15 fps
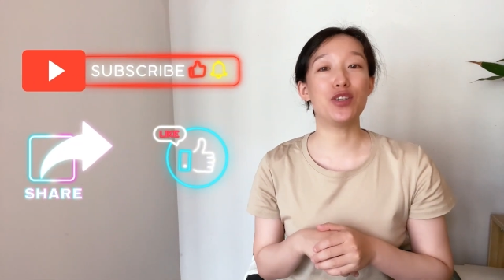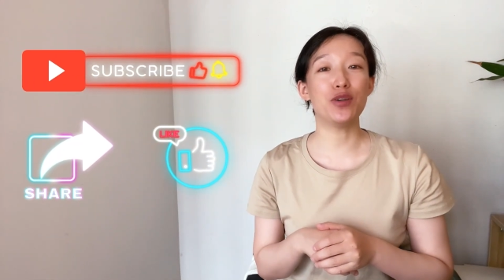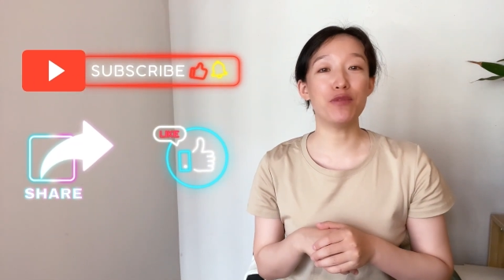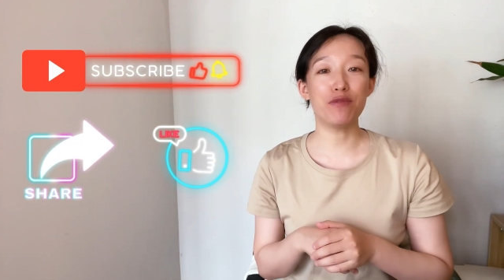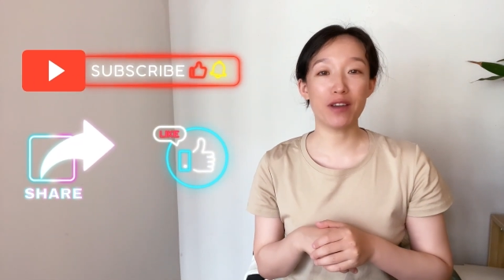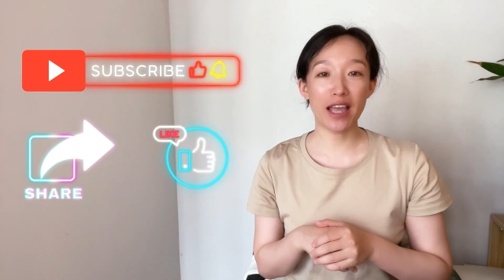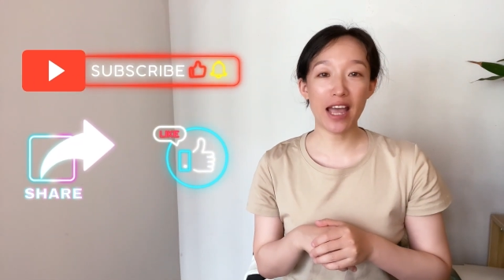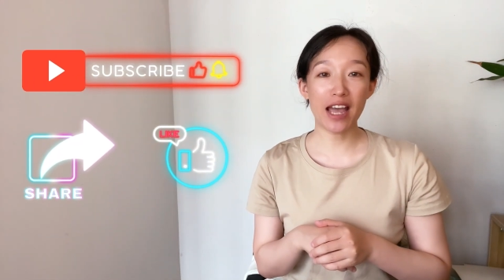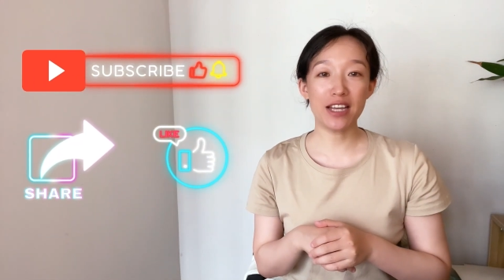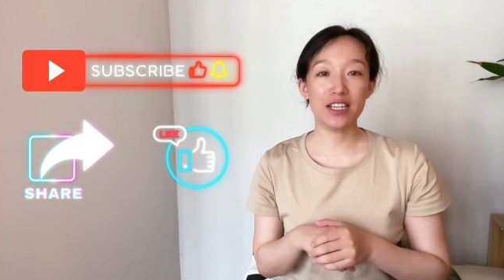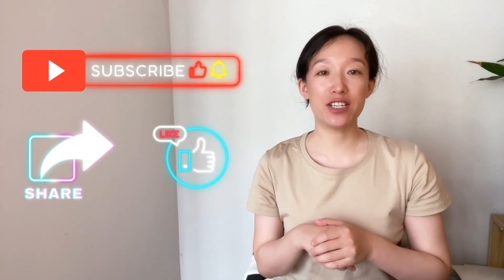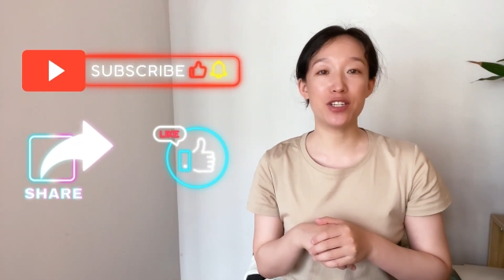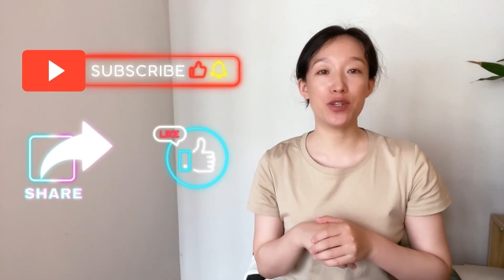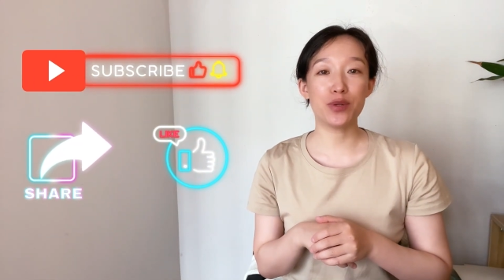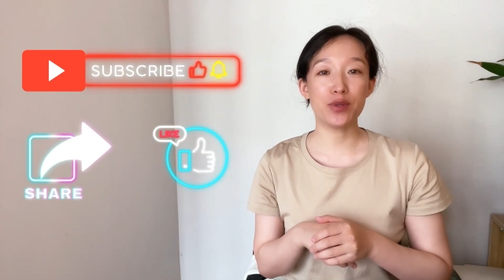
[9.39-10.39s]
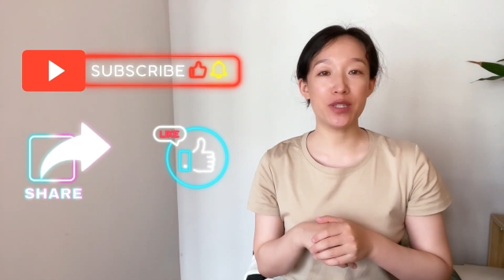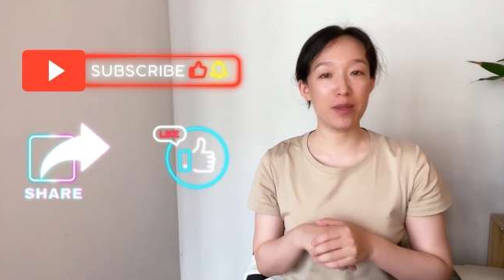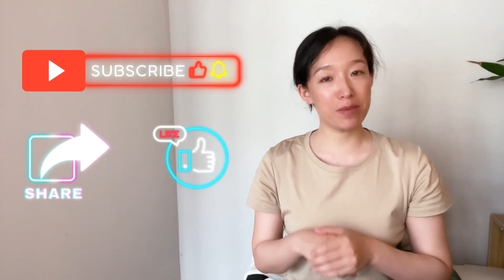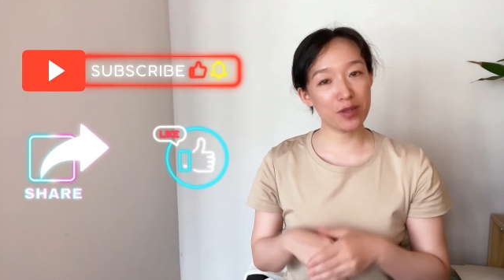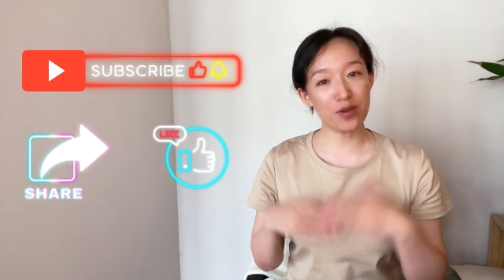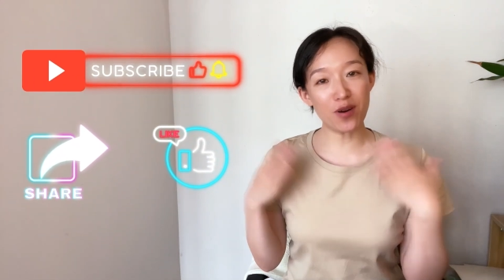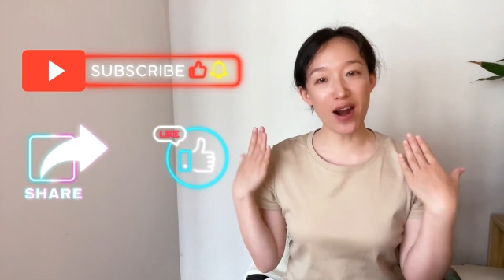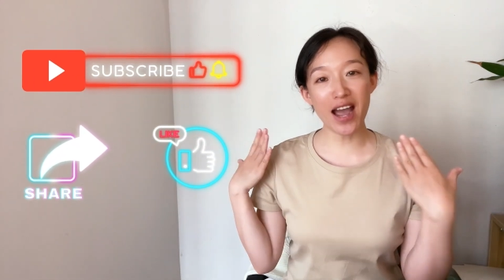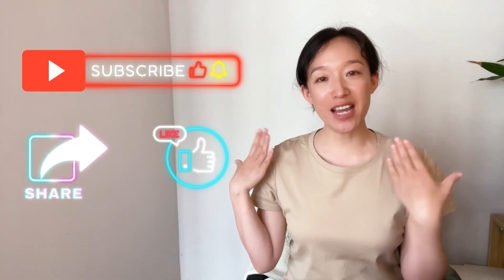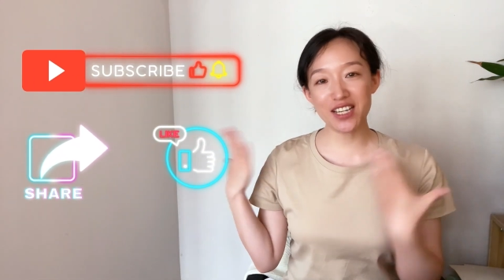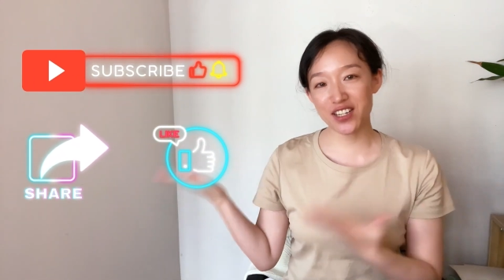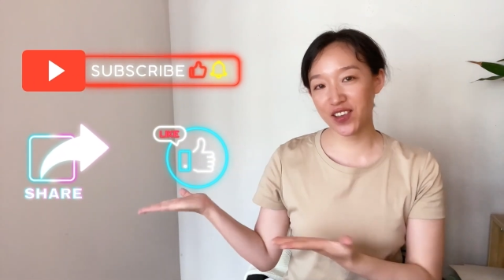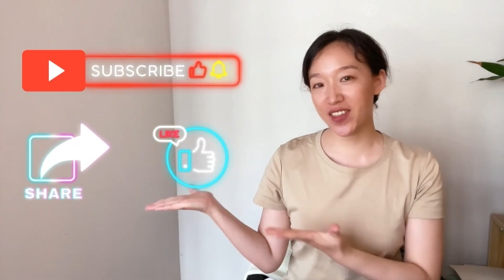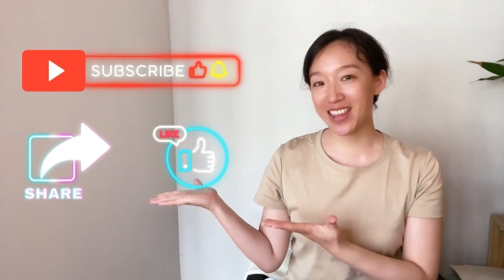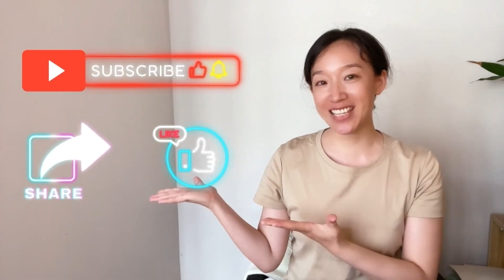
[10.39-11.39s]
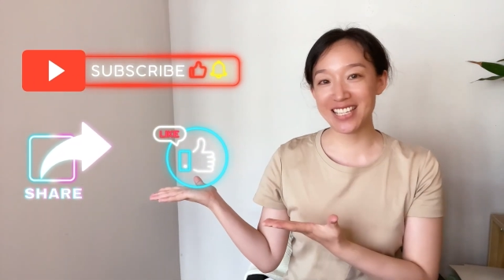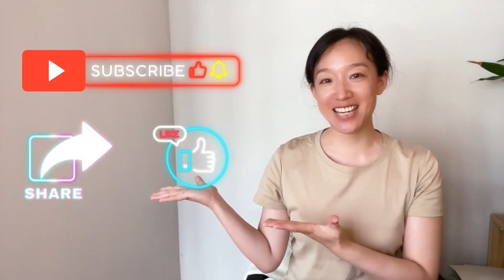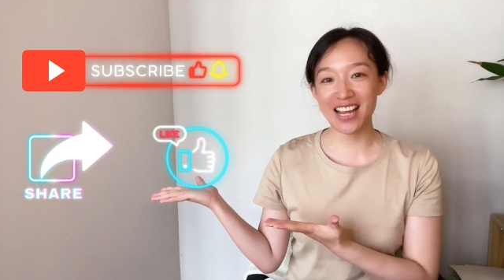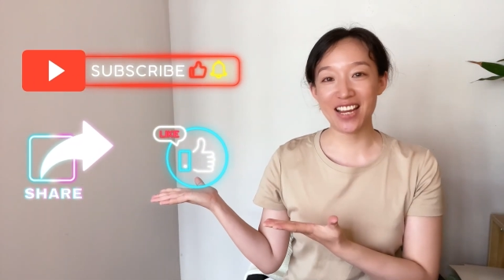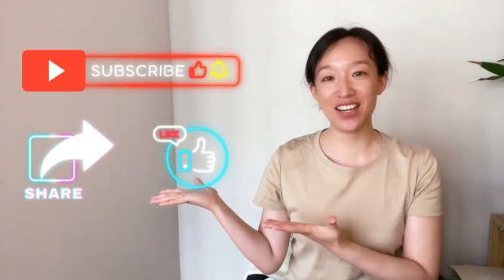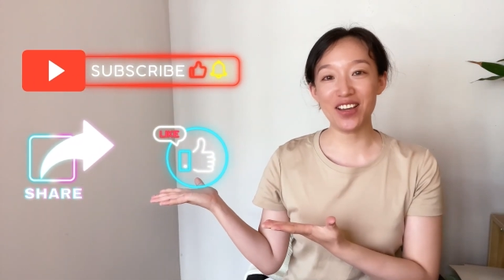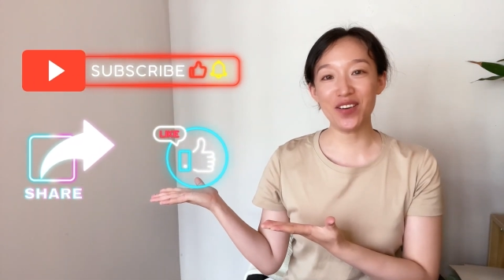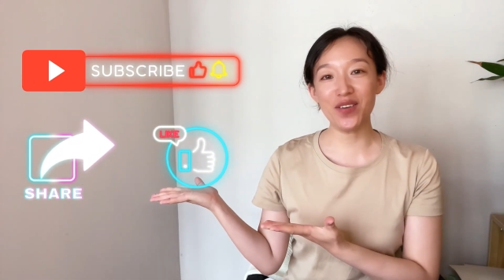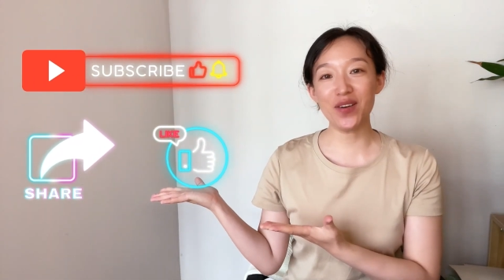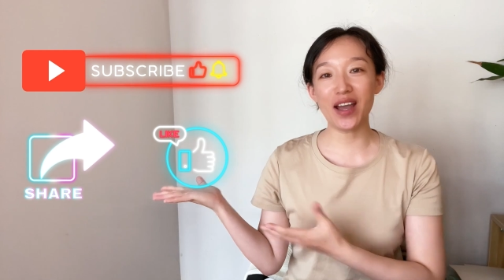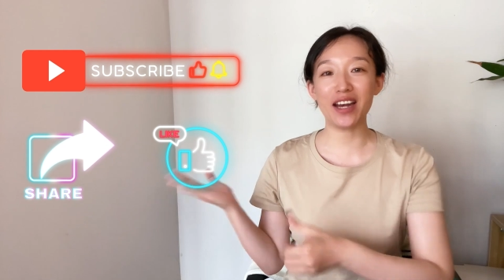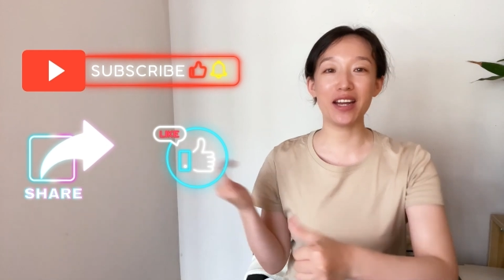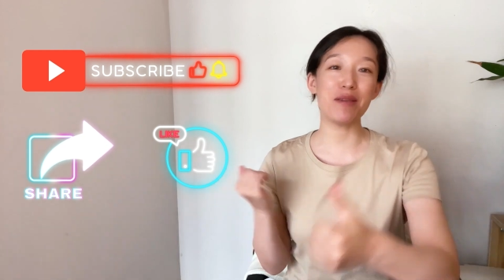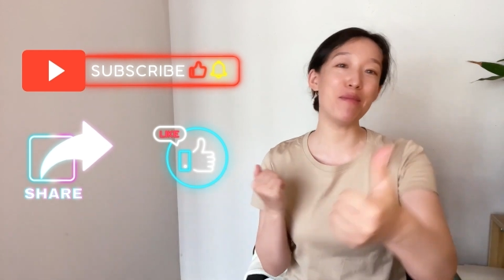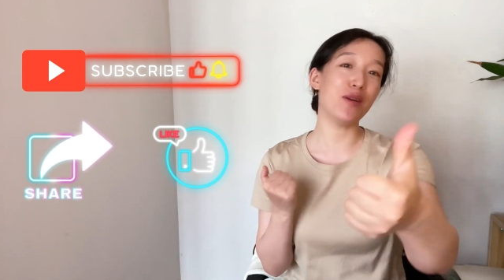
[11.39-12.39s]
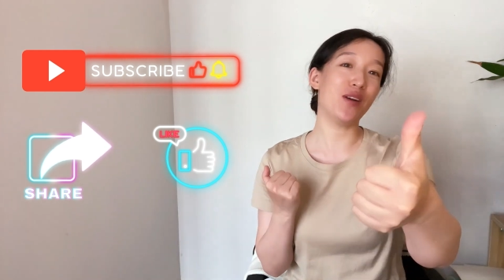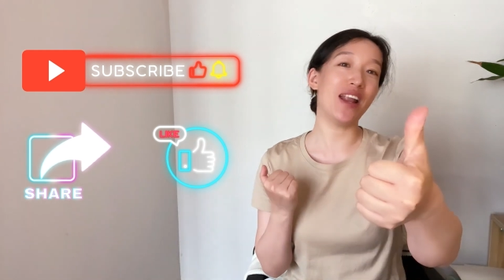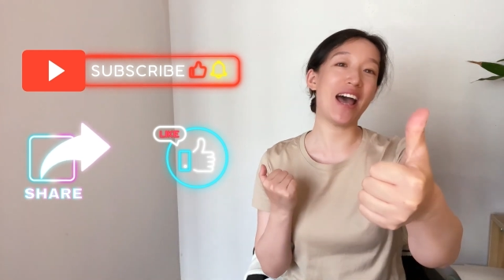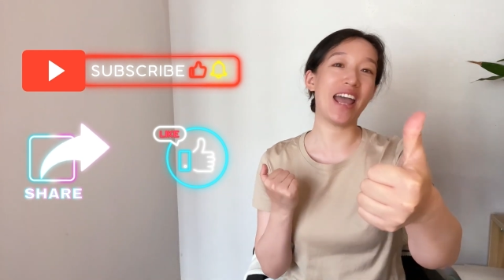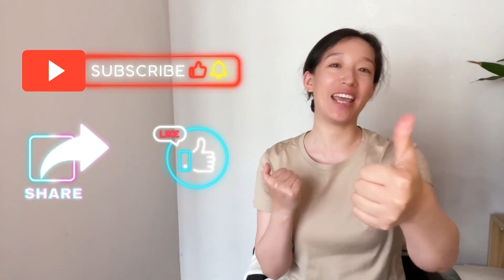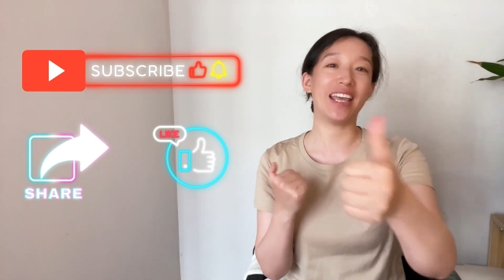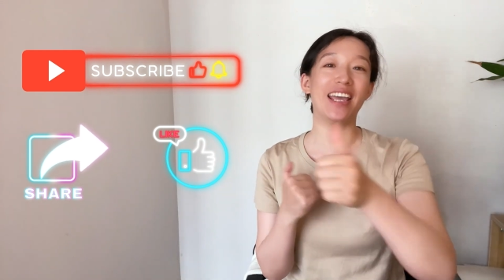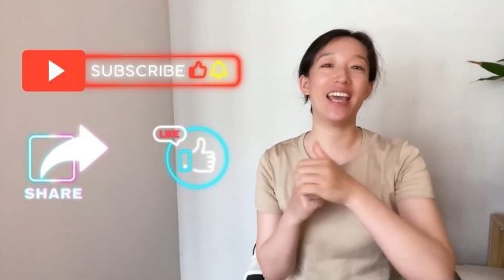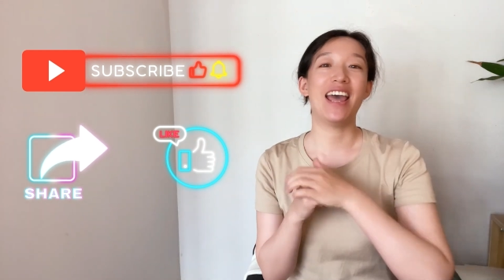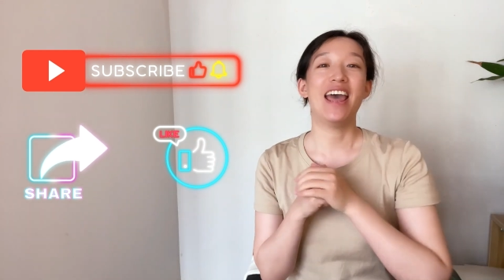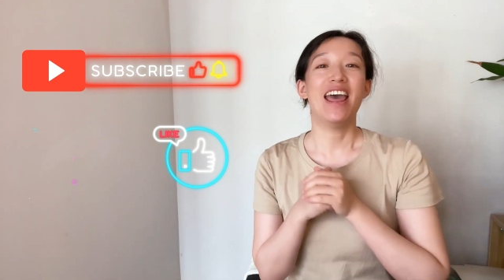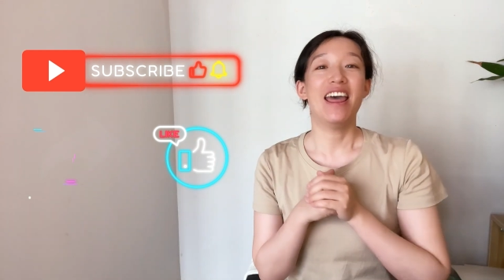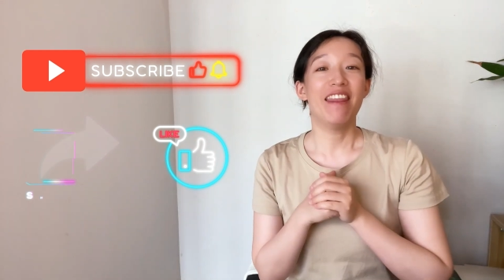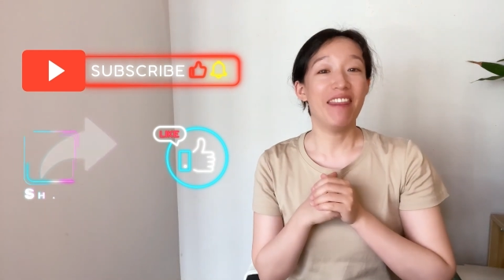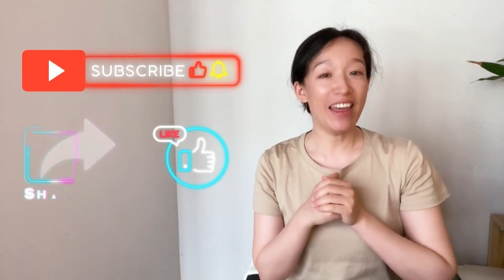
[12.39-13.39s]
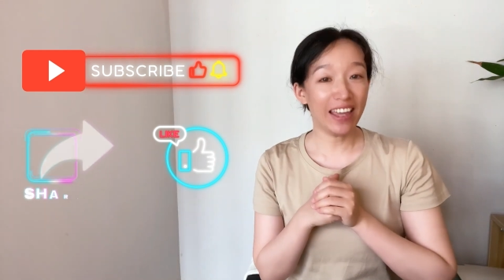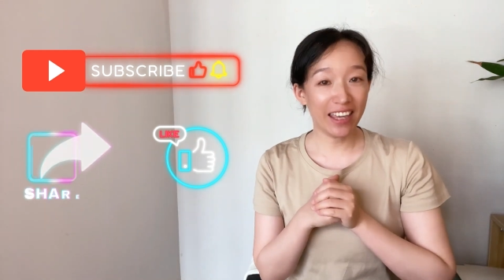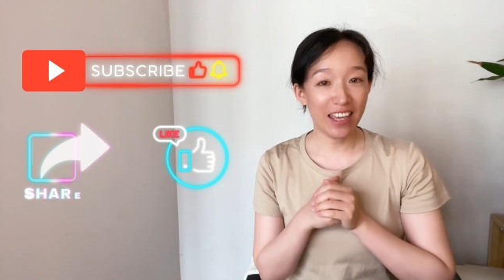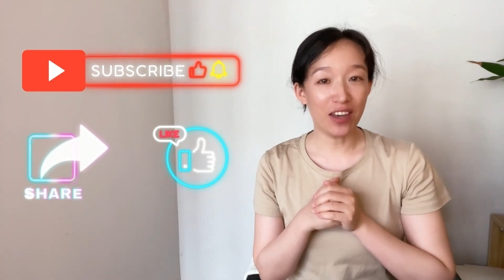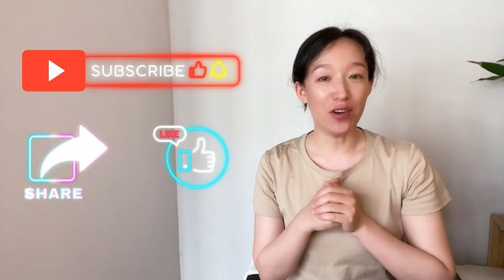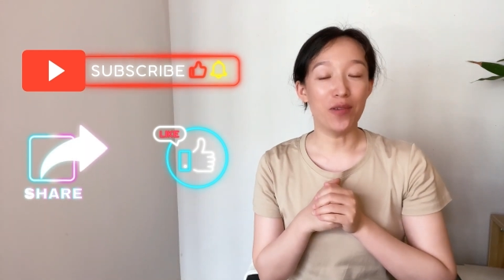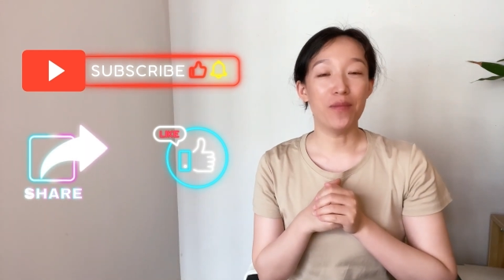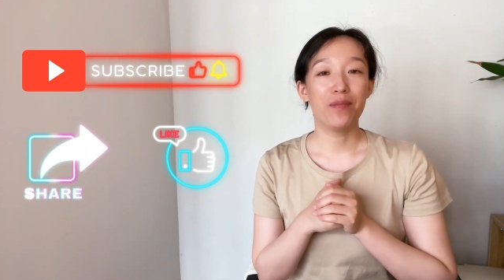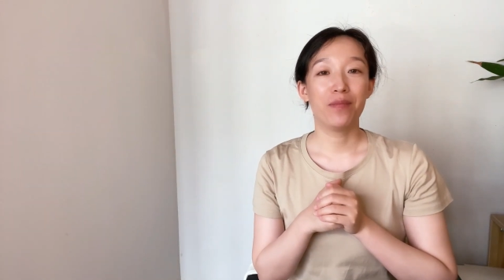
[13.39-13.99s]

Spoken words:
don't forget to subscribe to this channel and give me your like. Thank you.